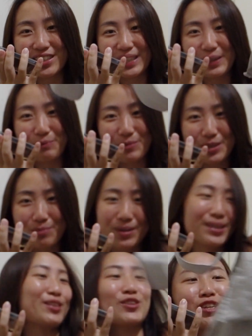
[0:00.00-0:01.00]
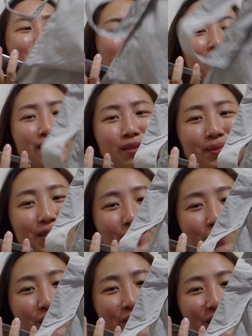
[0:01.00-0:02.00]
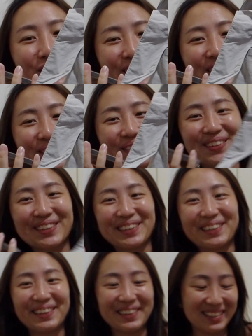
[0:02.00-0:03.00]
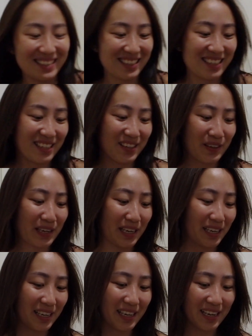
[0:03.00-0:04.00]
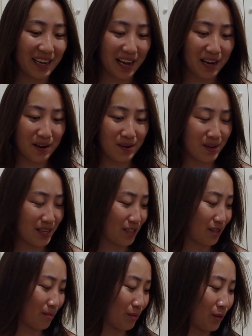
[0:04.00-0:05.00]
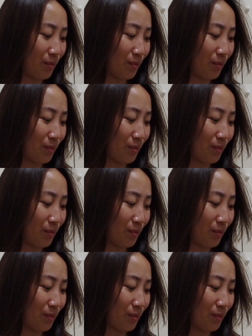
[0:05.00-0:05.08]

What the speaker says: shaped, but trust me, it's supposed to be very cute. Okay, now is the